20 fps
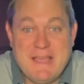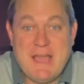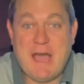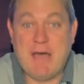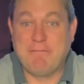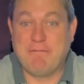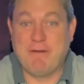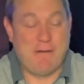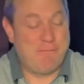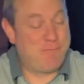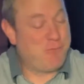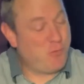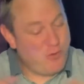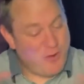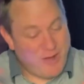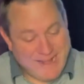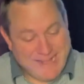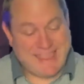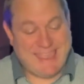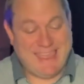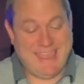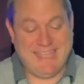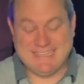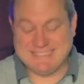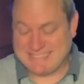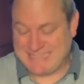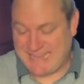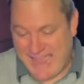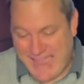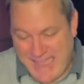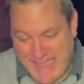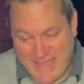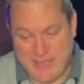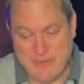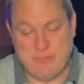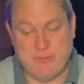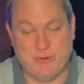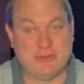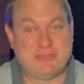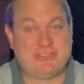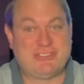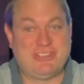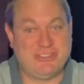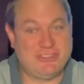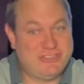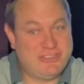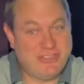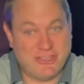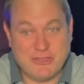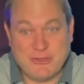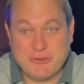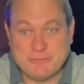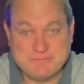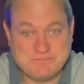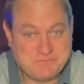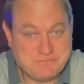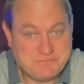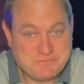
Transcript: of what he is able to do,